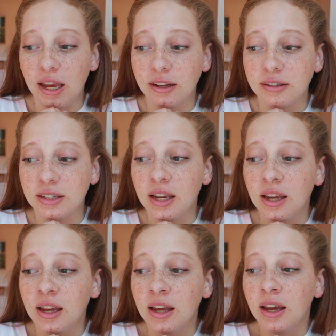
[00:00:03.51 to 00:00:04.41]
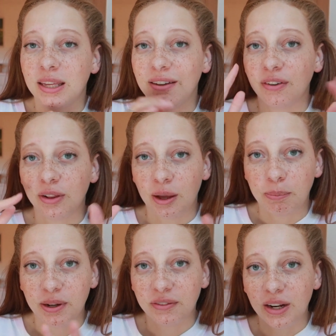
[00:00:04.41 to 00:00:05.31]
and give a, a,
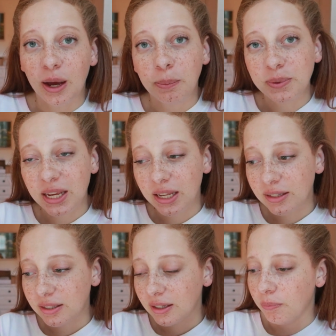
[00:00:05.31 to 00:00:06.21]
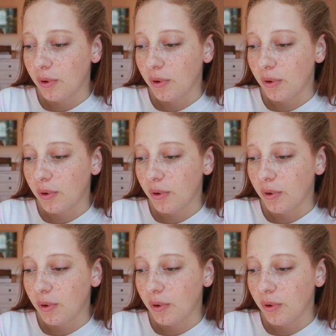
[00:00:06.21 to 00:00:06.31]
bit of an update.